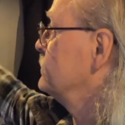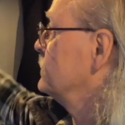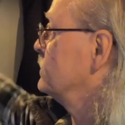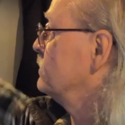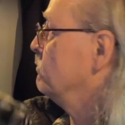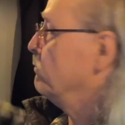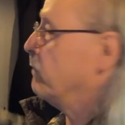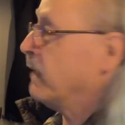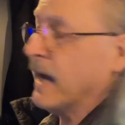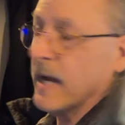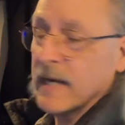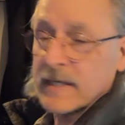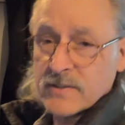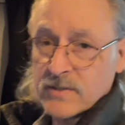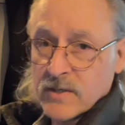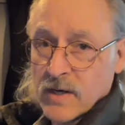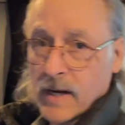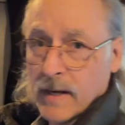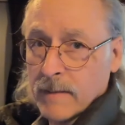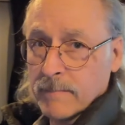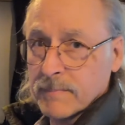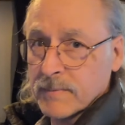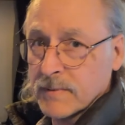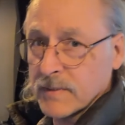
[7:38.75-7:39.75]

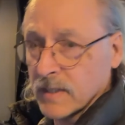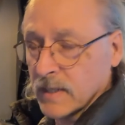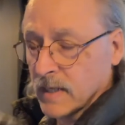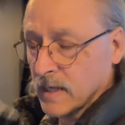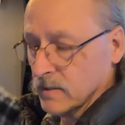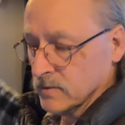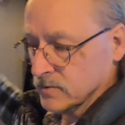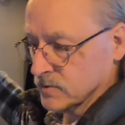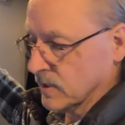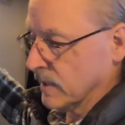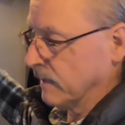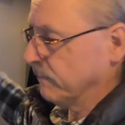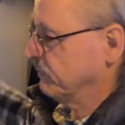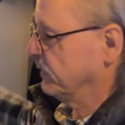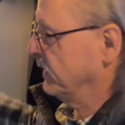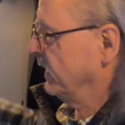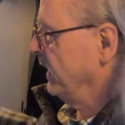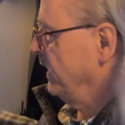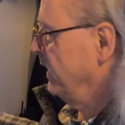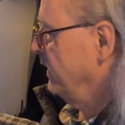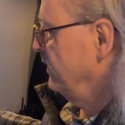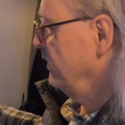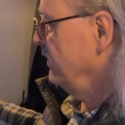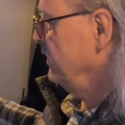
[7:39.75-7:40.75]
backdrop that I'll drop
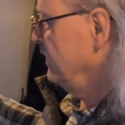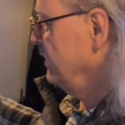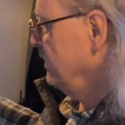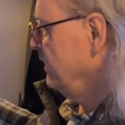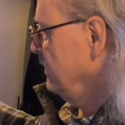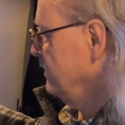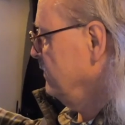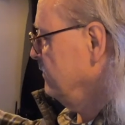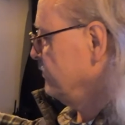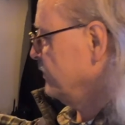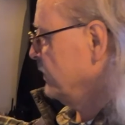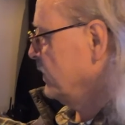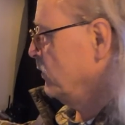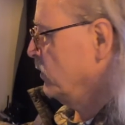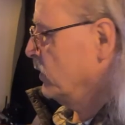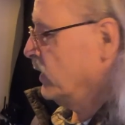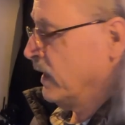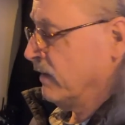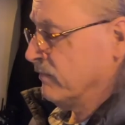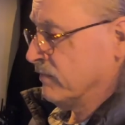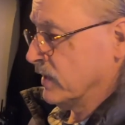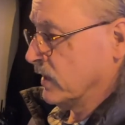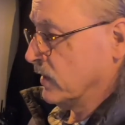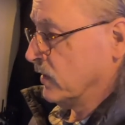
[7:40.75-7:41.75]
down, and we'll
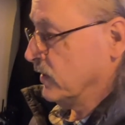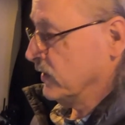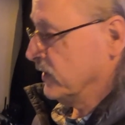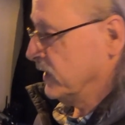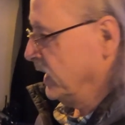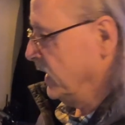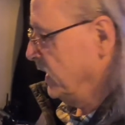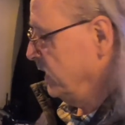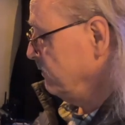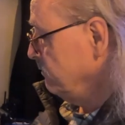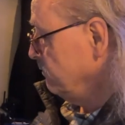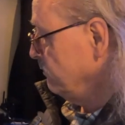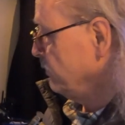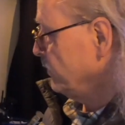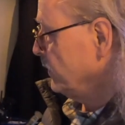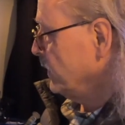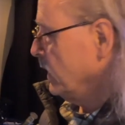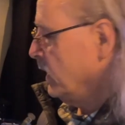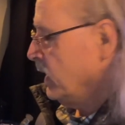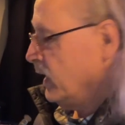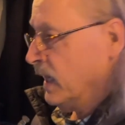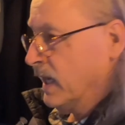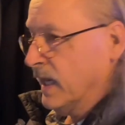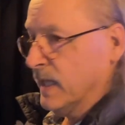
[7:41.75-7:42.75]
have that all done.
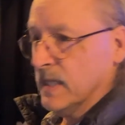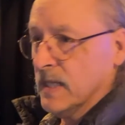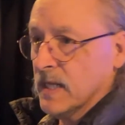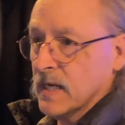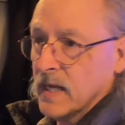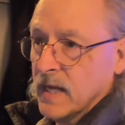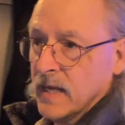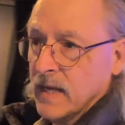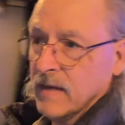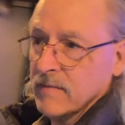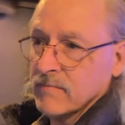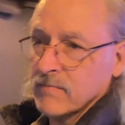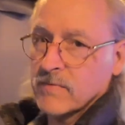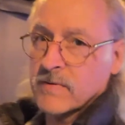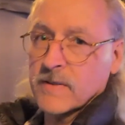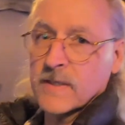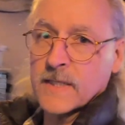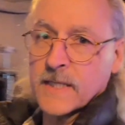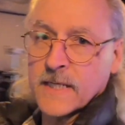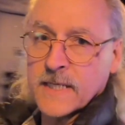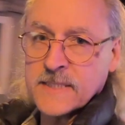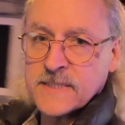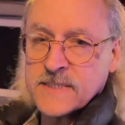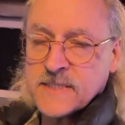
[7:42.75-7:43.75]
And then I have,
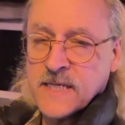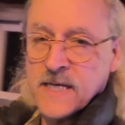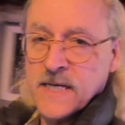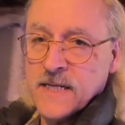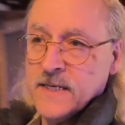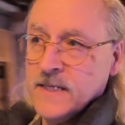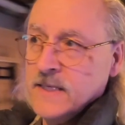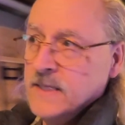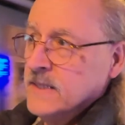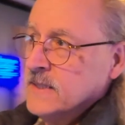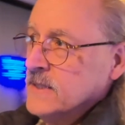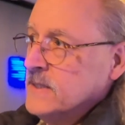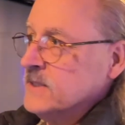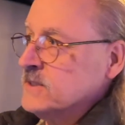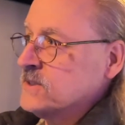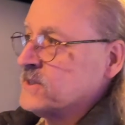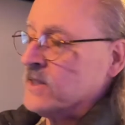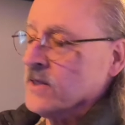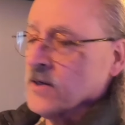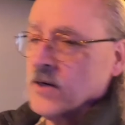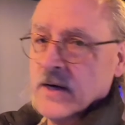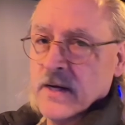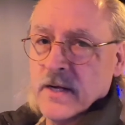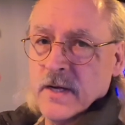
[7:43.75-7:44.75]
like I said, this
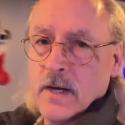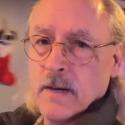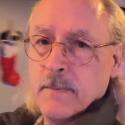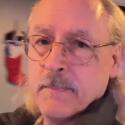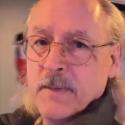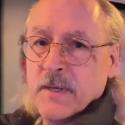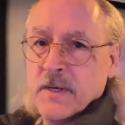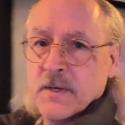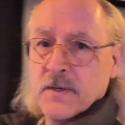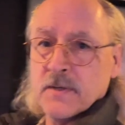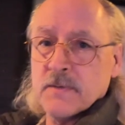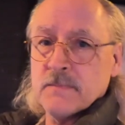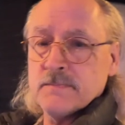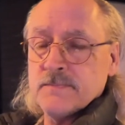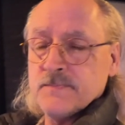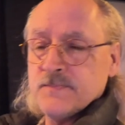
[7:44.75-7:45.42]
area up here.